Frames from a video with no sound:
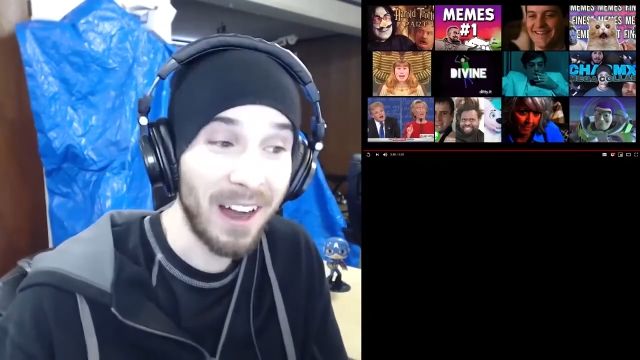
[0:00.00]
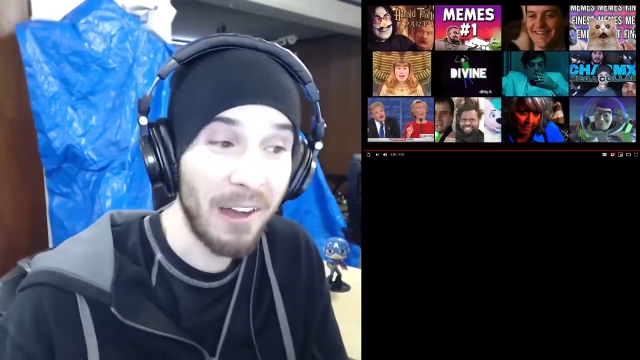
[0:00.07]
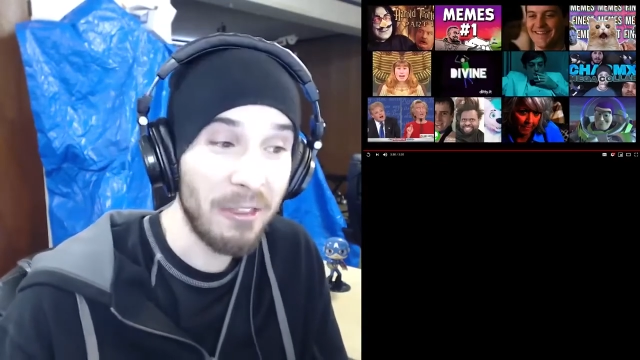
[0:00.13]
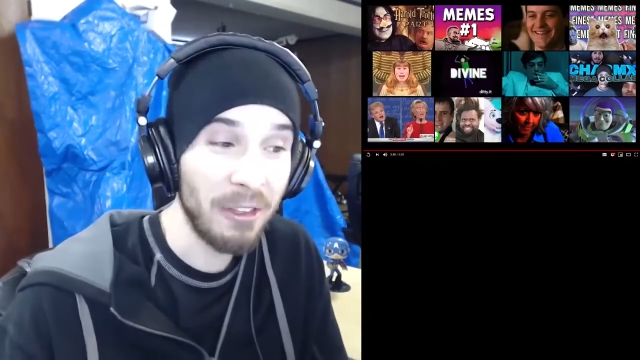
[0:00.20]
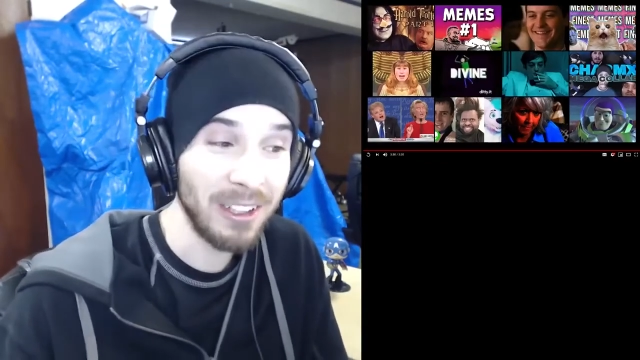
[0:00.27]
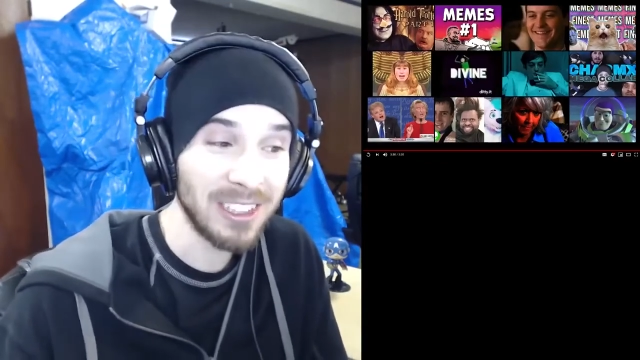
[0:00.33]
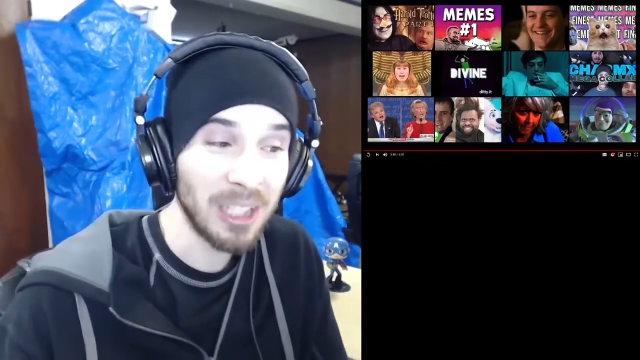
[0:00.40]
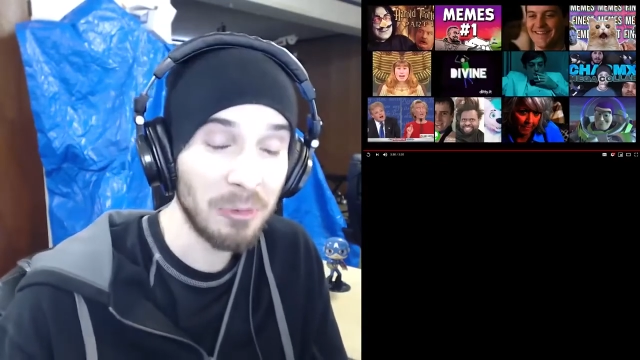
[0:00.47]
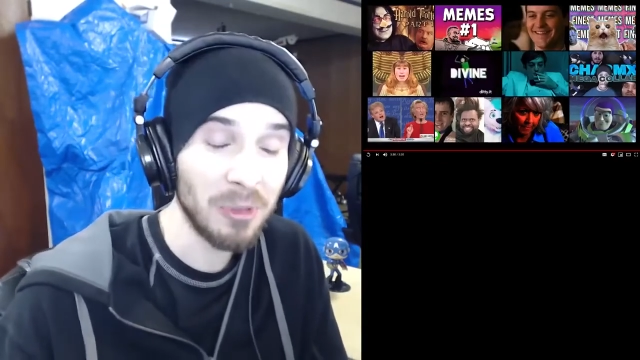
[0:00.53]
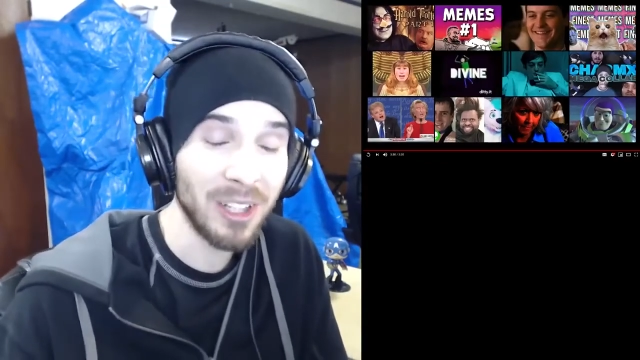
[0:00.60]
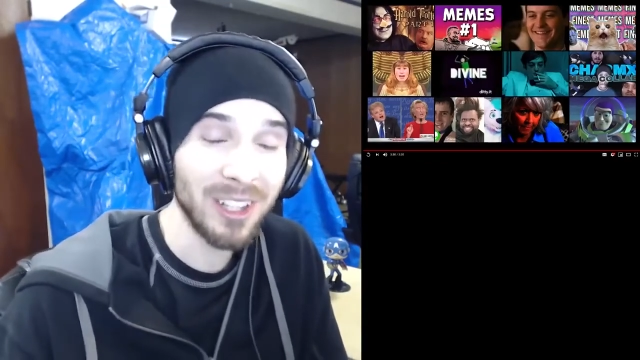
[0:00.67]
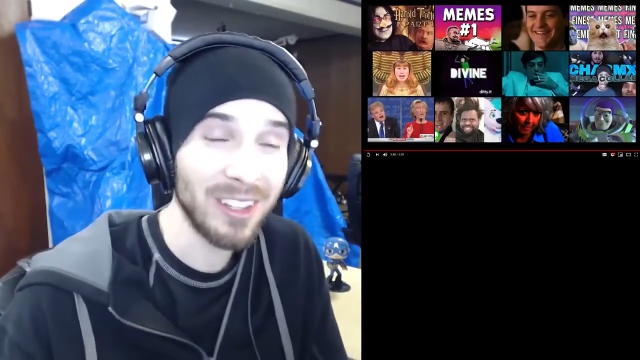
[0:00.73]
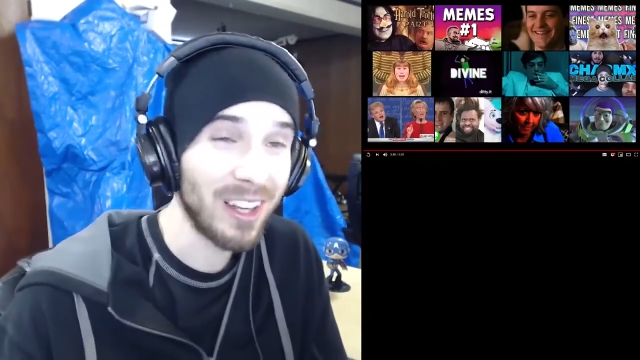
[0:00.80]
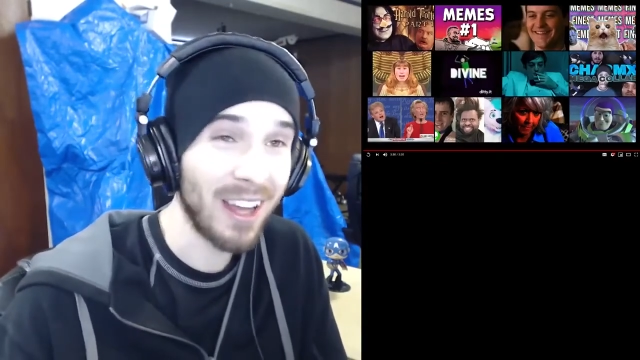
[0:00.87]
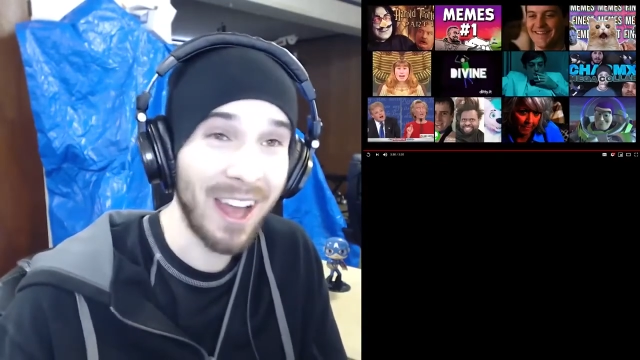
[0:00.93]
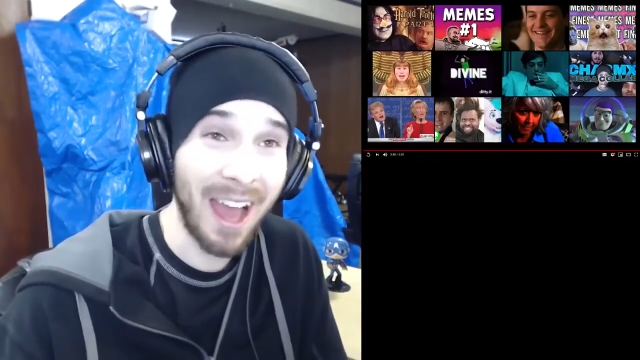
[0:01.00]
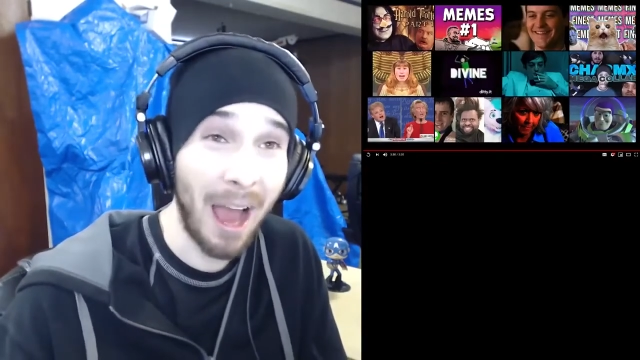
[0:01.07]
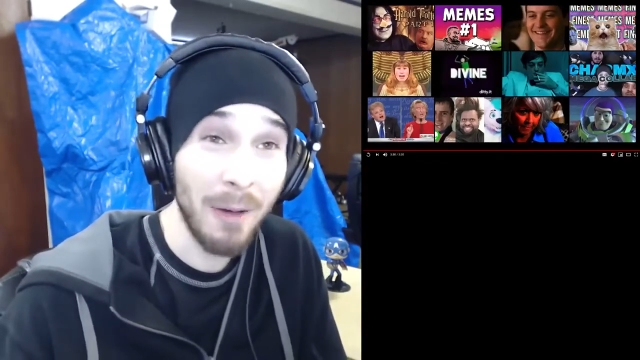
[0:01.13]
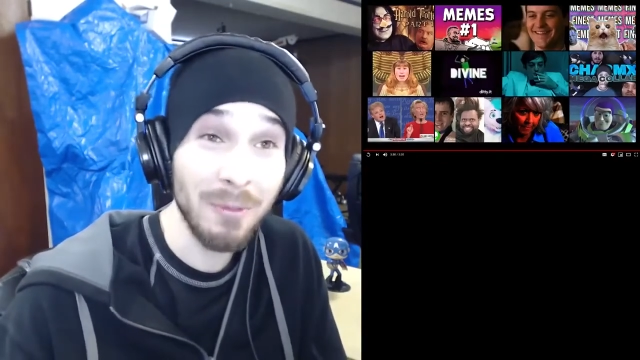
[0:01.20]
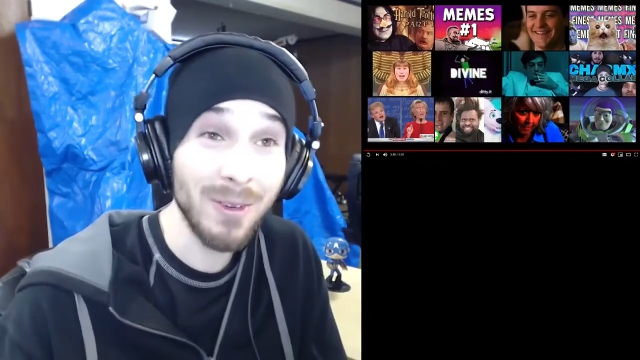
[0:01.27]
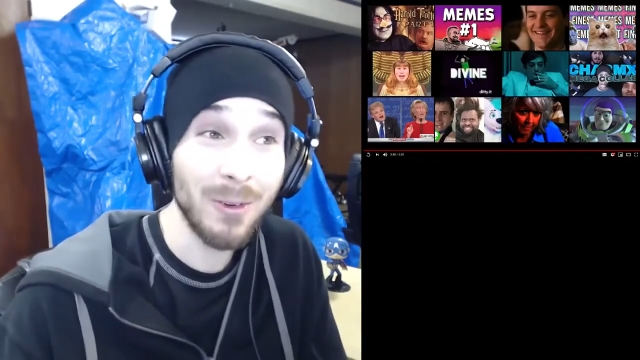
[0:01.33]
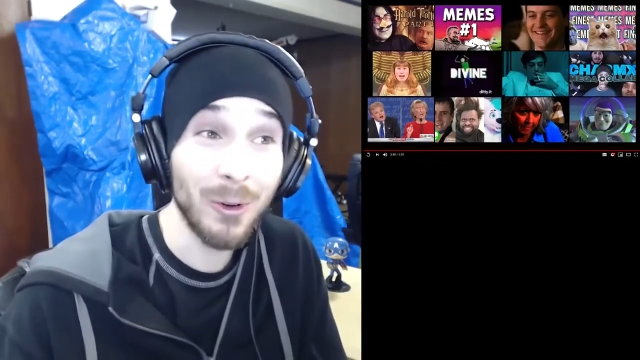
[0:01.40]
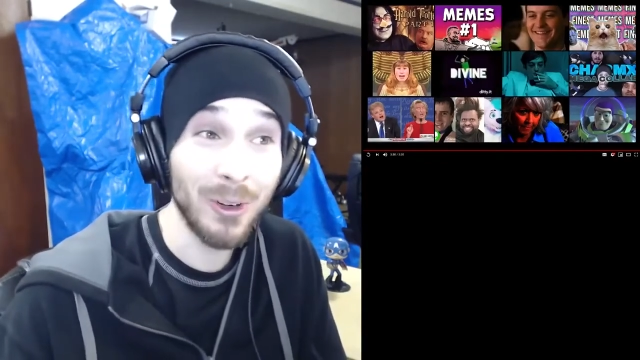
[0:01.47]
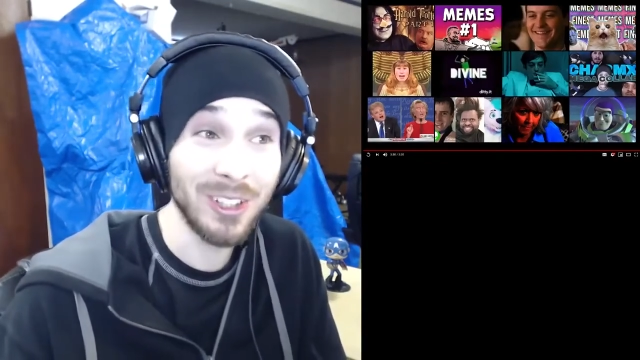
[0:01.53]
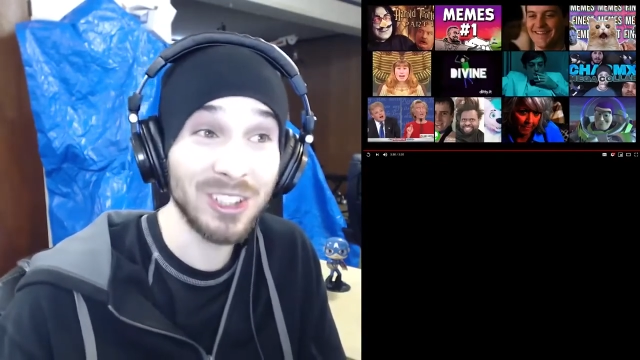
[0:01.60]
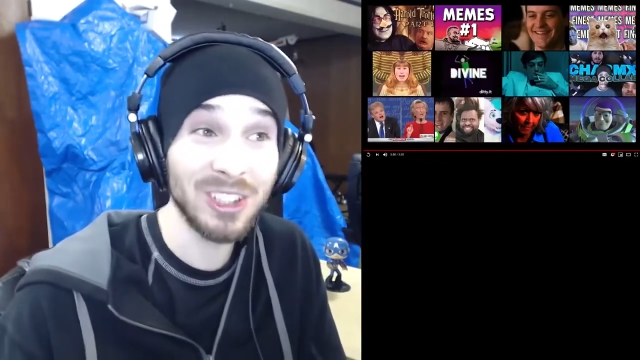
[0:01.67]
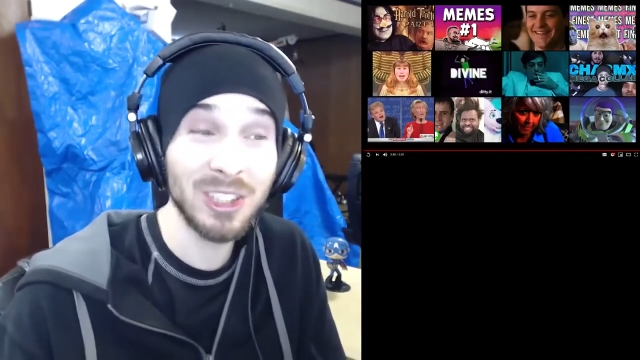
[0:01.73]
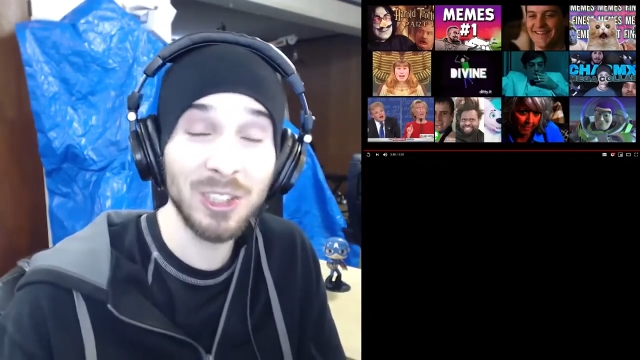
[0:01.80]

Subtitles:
I think something happened where